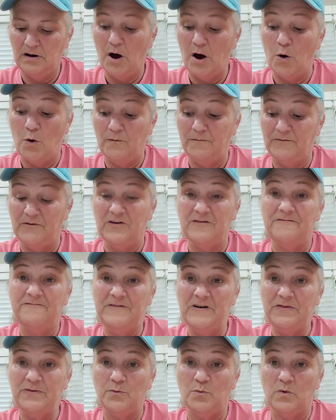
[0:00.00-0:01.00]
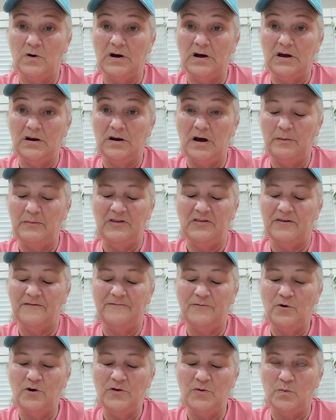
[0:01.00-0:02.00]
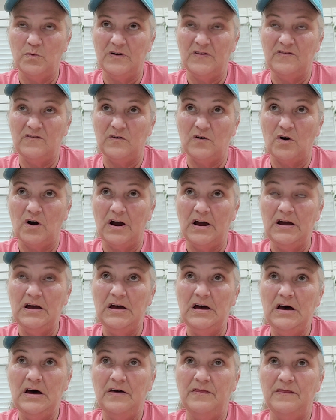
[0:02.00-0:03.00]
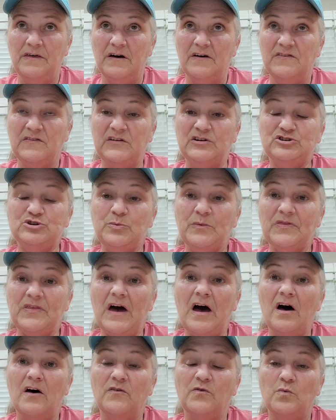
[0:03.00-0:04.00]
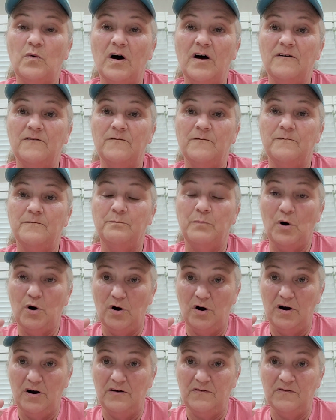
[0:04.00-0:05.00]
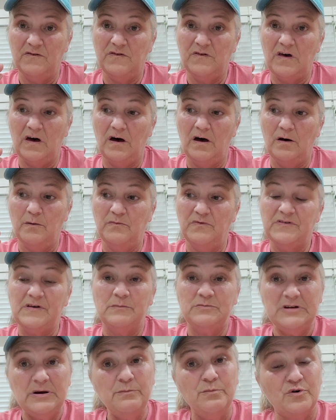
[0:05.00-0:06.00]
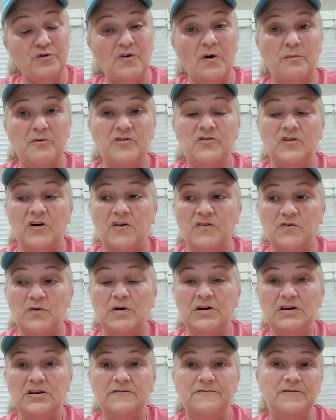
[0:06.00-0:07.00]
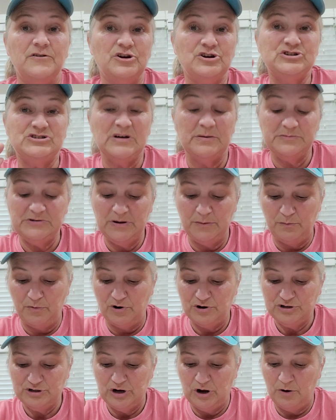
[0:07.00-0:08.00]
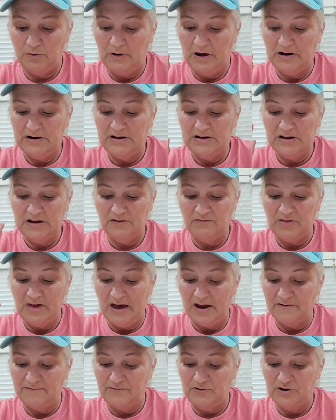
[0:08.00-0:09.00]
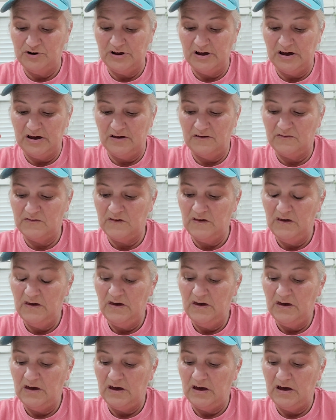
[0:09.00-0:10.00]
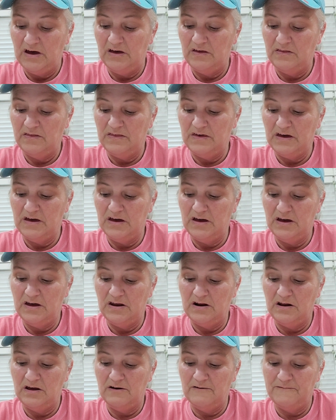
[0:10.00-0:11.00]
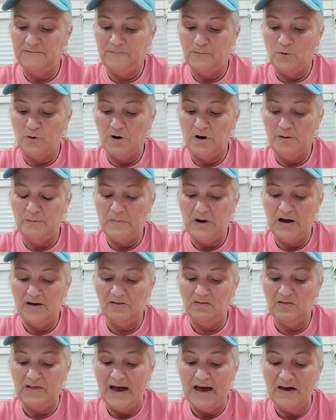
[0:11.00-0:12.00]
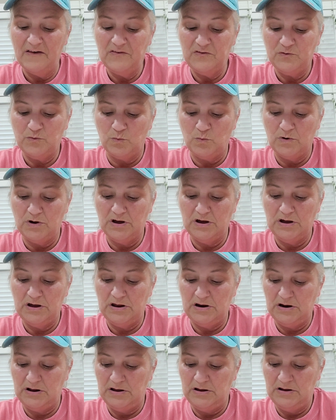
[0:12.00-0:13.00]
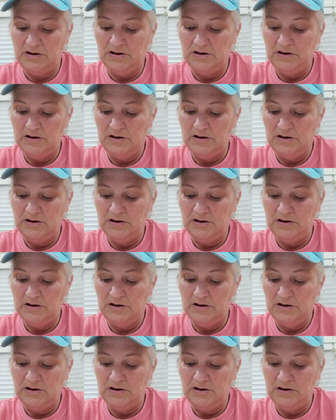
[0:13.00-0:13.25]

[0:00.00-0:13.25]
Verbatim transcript: oh, for the fifth one, I mean the fourth one, sorry, the Stitching with the Housewife barns. Um, September's almost done, so I need to finish September. So I need to give that a few days. And then for my last one,